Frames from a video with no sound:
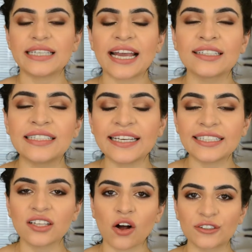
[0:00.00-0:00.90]
next thing
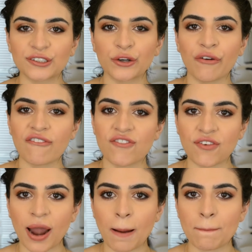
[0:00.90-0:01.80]
is also
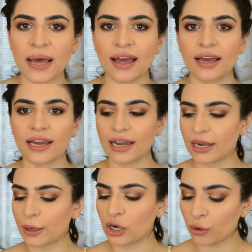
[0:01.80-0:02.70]
from
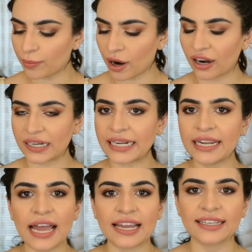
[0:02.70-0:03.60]

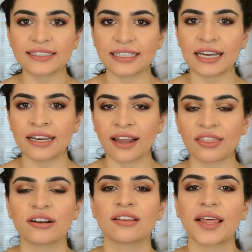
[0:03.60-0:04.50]
Kopari, and it's
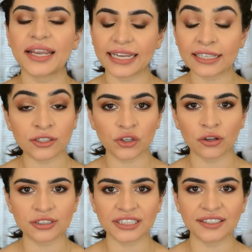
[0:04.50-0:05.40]
another, like,
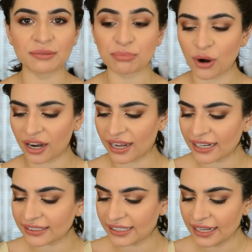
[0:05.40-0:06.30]
indulgent
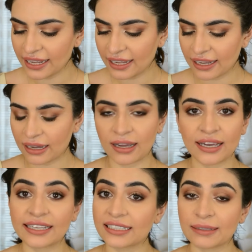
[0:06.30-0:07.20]
product
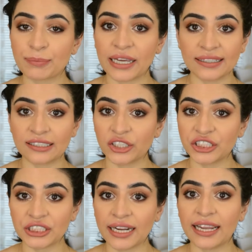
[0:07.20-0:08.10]
because their
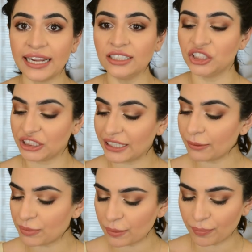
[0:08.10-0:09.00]
shit ain't
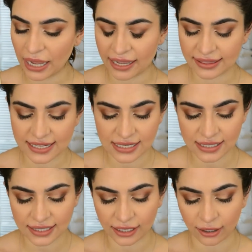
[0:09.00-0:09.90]
cheap. But this
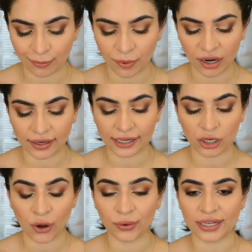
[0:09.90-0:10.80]
is the Kopari
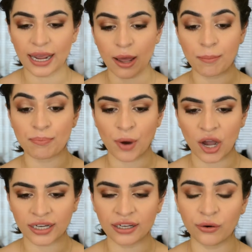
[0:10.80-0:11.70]
coconut
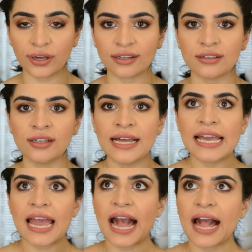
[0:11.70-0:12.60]
body oil.
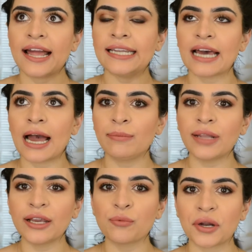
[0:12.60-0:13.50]
And I'm
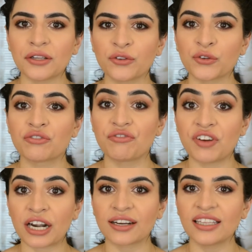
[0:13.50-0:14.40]
like one of those
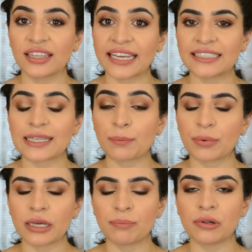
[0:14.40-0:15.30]
very lazy
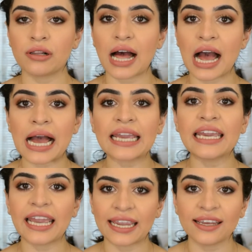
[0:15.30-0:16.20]
people. I
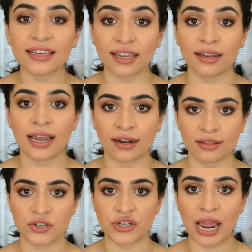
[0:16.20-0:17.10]
hate getting out of
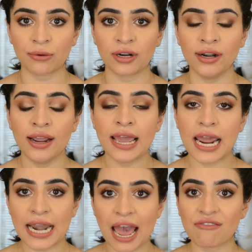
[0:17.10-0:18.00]
the shower
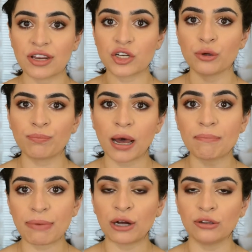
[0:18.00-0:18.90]
and having to
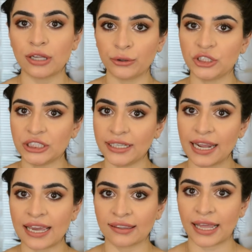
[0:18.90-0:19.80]
pump out lotion
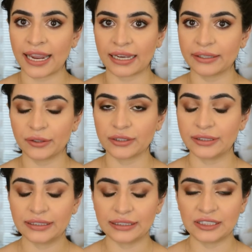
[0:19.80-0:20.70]
and like
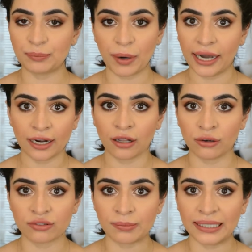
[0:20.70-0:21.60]
spray it all
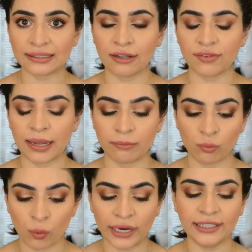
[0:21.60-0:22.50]
over myself.
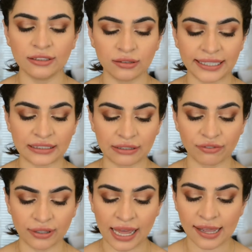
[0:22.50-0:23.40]
I'm way too lazy
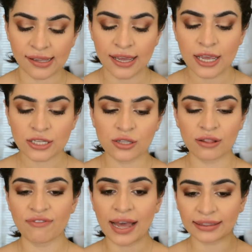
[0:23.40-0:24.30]
for that. So the
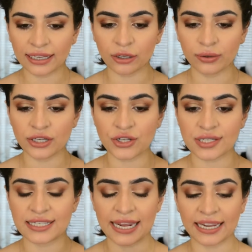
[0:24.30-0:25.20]
fact that you can
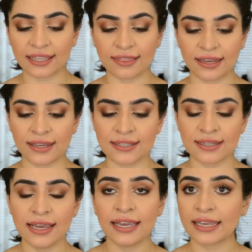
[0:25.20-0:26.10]
just take this,
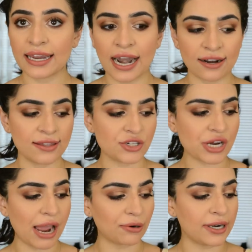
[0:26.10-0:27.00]
get out of the
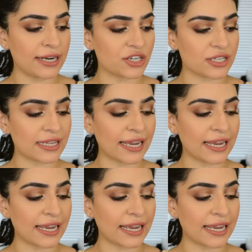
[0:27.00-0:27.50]
shower and just